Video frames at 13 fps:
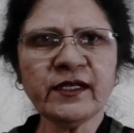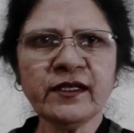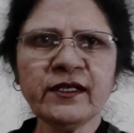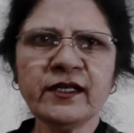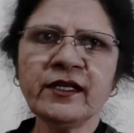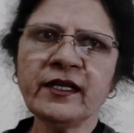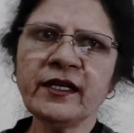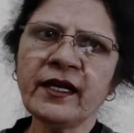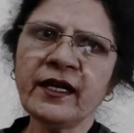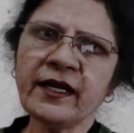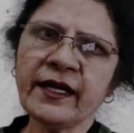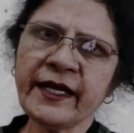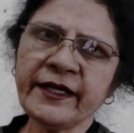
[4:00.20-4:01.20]
will
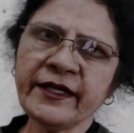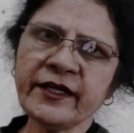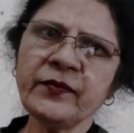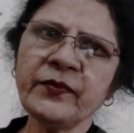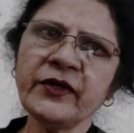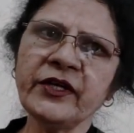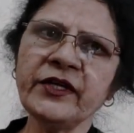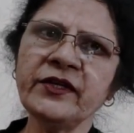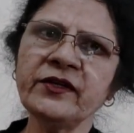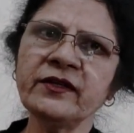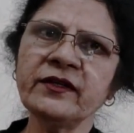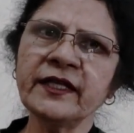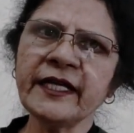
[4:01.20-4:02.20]
end up
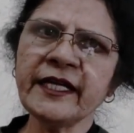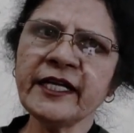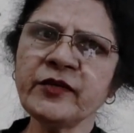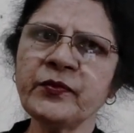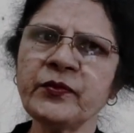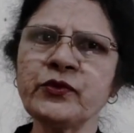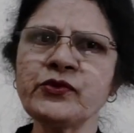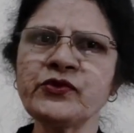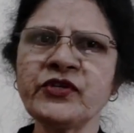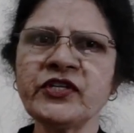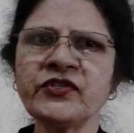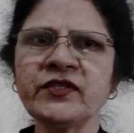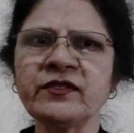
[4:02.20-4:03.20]
in great
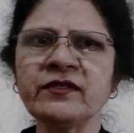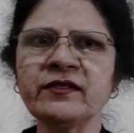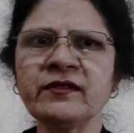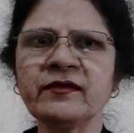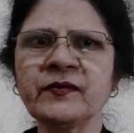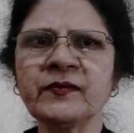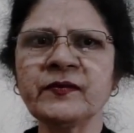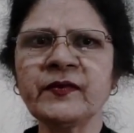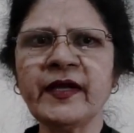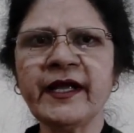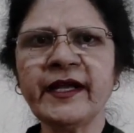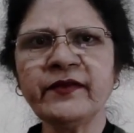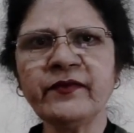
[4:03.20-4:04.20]
prostration,
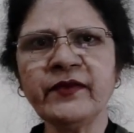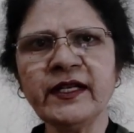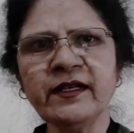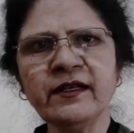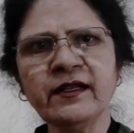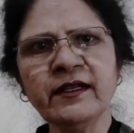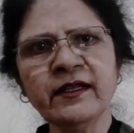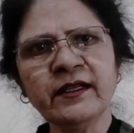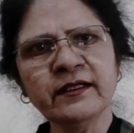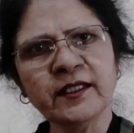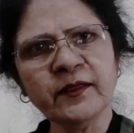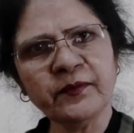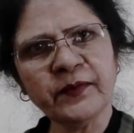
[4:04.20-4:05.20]
and
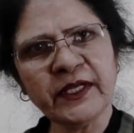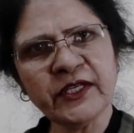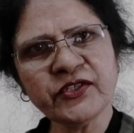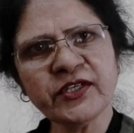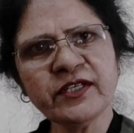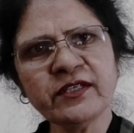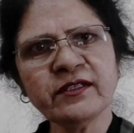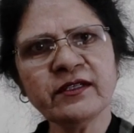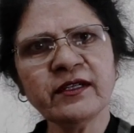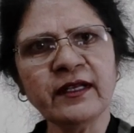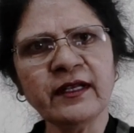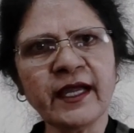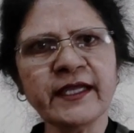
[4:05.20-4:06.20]
the patient
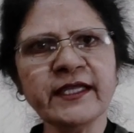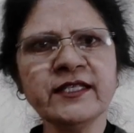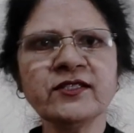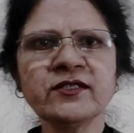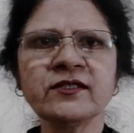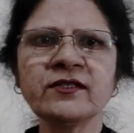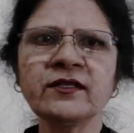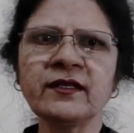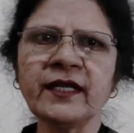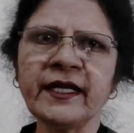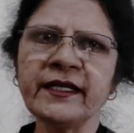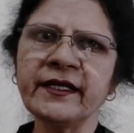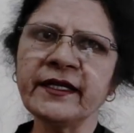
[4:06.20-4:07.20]
lies
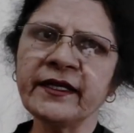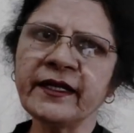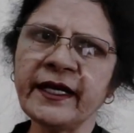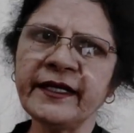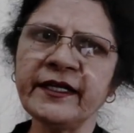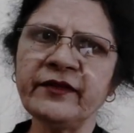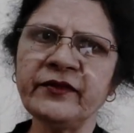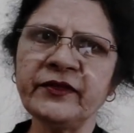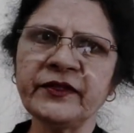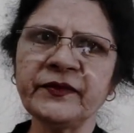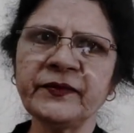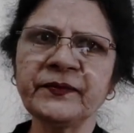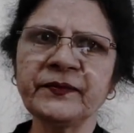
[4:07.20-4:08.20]
like a cadaver.
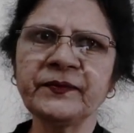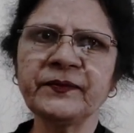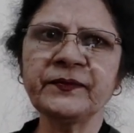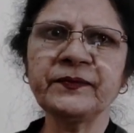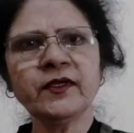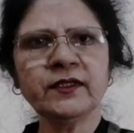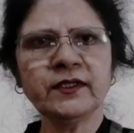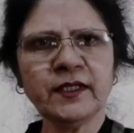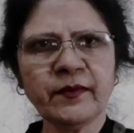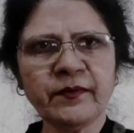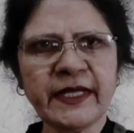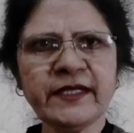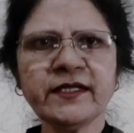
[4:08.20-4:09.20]

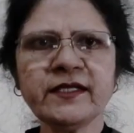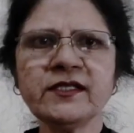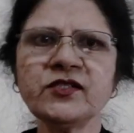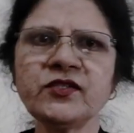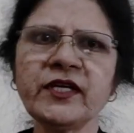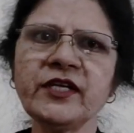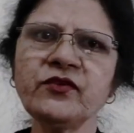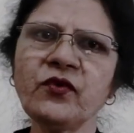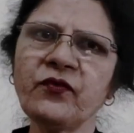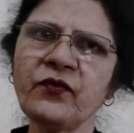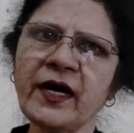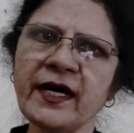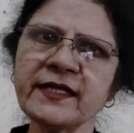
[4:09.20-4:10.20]
The mental state of
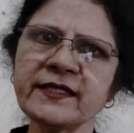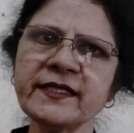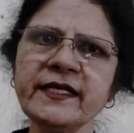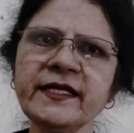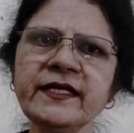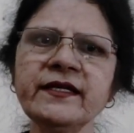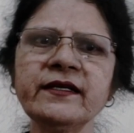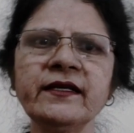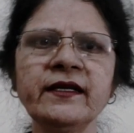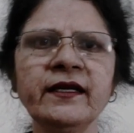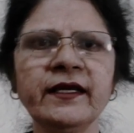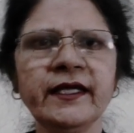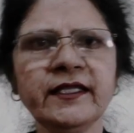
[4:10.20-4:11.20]
arsenic
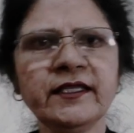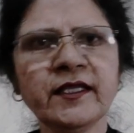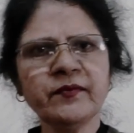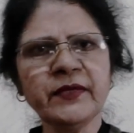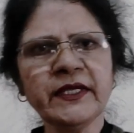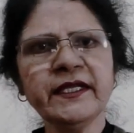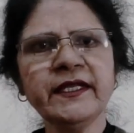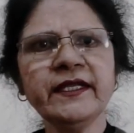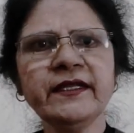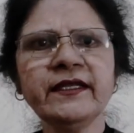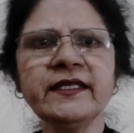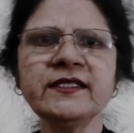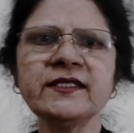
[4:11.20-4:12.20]
in the
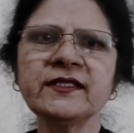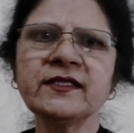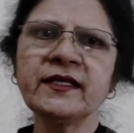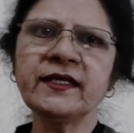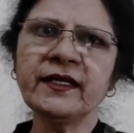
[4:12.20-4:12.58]
beginning is